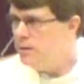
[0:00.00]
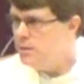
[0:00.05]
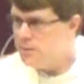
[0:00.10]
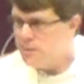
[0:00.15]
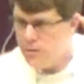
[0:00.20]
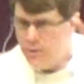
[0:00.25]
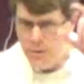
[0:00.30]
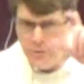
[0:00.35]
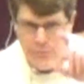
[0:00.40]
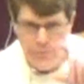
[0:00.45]

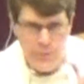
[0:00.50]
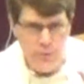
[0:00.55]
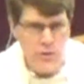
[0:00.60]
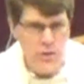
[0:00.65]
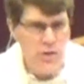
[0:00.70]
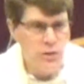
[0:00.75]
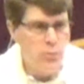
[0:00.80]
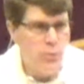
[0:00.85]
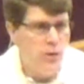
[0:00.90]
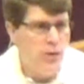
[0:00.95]
So the
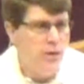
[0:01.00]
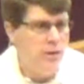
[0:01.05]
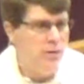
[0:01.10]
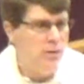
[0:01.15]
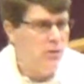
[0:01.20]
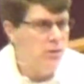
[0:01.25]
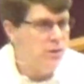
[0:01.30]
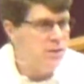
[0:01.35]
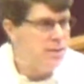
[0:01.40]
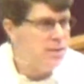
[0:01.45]
first
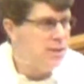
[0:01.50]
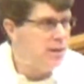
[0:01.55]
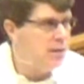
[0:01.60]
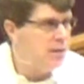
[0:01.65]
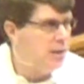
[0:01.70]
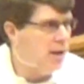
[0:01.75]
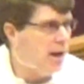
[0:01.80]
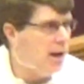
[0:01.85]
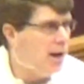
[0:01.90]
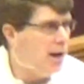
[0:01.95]
one looks
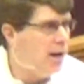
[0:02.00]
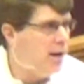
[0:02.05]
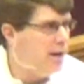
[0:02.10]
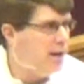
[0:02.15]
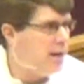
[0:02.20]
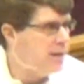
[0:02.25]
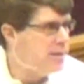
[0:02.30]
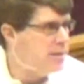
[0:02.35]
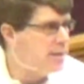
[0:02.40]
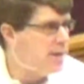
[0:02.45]
at
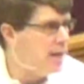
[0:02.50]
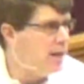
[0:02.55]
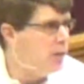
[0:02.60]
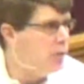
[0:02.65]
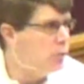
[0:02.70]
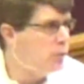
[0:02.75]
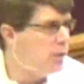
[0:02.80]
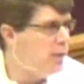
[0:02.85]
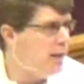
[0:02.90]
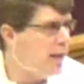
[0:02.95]
God as
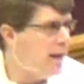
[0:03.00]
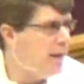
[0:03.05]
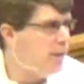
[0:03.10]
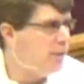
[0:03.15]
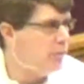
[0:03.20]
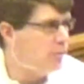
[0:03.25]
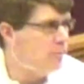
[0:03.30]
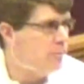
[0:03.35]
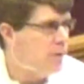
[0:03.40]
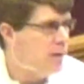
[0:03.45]
a
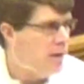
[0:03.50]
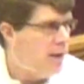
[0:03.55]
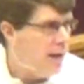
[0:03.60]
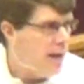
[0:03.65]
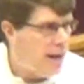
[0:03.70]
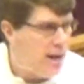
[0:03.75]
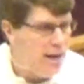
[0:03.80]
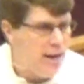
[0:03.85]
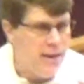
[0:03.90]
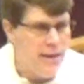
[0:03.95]
creator,
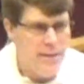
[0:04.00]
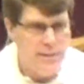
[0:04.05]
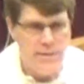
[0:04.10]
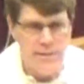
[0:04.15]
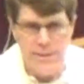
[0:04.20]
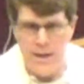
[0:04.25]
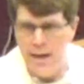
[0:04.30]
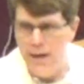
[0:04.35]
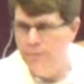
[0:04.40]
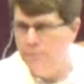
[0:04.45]

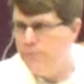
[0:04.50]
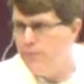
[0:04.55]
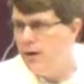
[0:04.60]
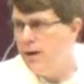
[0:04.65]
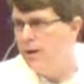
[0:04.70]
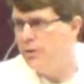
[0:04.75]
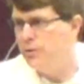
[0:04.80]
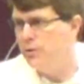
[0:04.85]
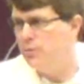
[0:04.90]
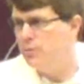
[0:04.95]
as a
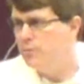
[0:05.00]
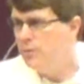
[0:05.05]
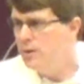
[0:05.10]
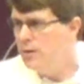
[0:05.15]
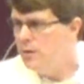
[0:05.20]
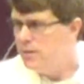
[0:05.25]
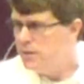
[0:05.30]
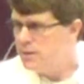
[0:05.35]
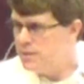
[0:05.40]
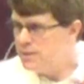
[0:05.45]
father.
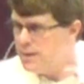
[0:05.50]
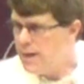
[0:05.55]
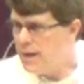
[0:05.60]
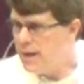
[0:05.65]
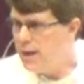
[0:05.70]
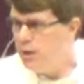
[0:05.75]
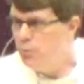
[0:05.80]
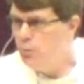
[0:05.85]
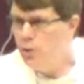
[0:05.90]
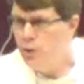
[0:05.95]
The
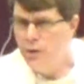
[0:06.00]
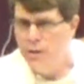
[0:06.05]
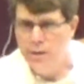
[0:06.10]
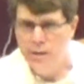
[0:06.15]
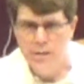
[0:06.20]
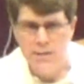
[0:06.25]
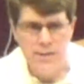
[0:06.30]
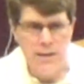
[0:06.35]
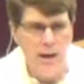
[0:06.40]
second one as